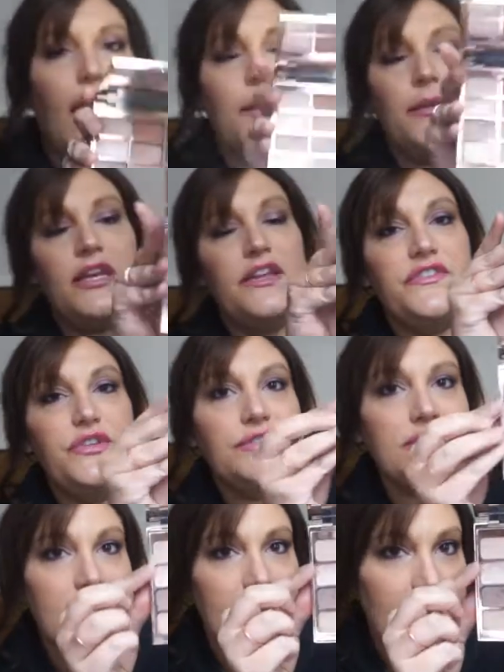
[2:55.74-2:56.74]
I mean, if you
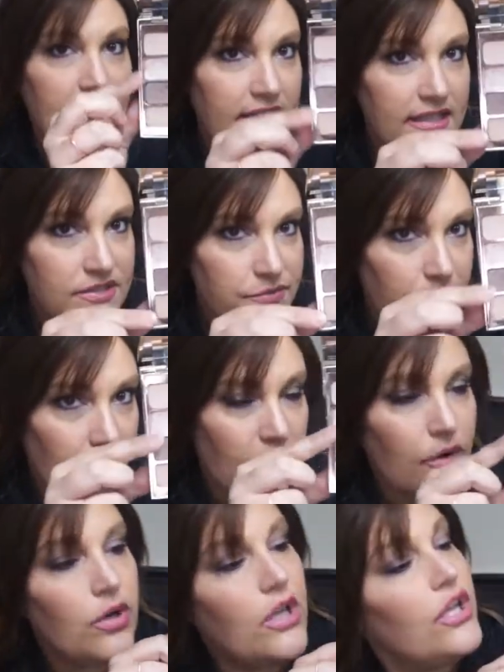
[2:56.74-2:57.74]
stick in this
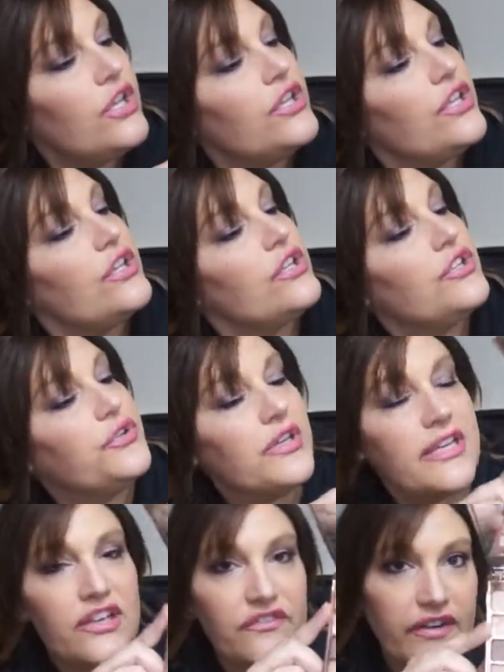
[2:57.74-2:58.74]
row, you
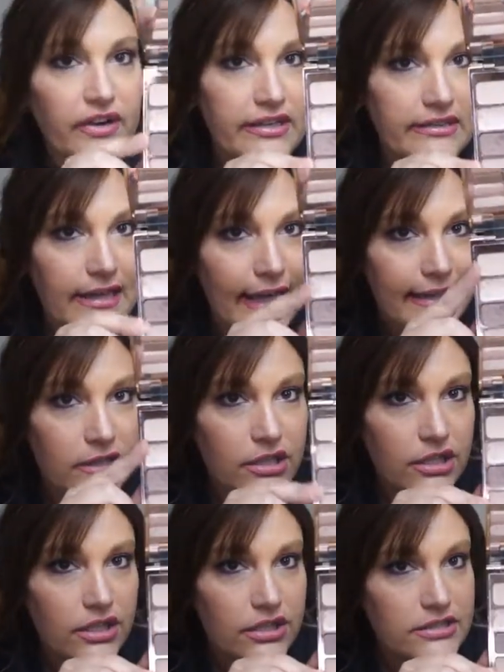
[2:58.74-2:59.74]
can get very light
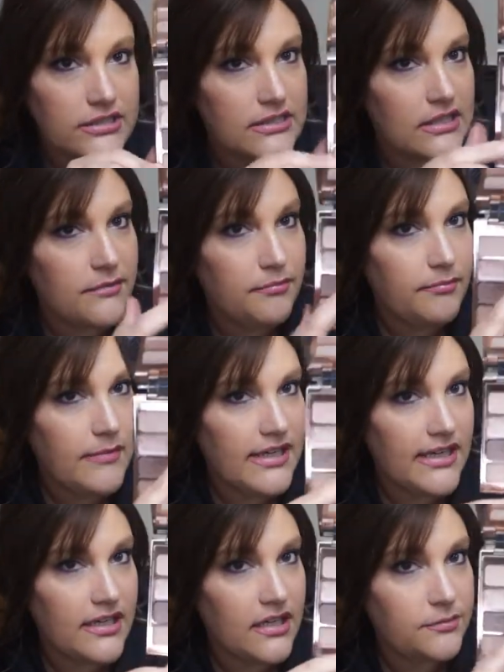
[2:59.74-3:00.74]
looks,
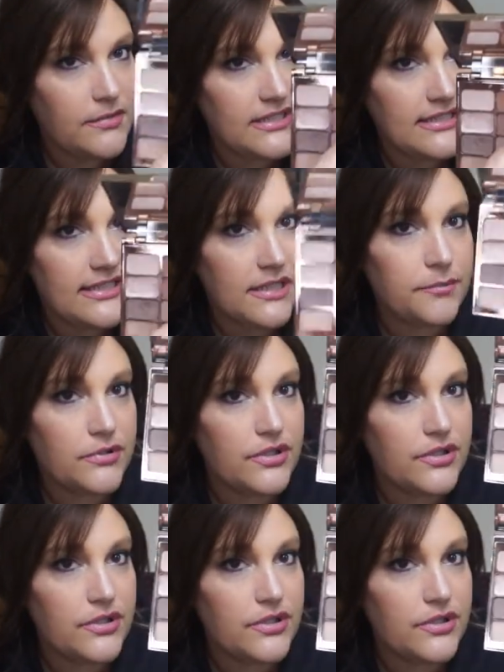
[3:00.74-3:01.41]
medium, deep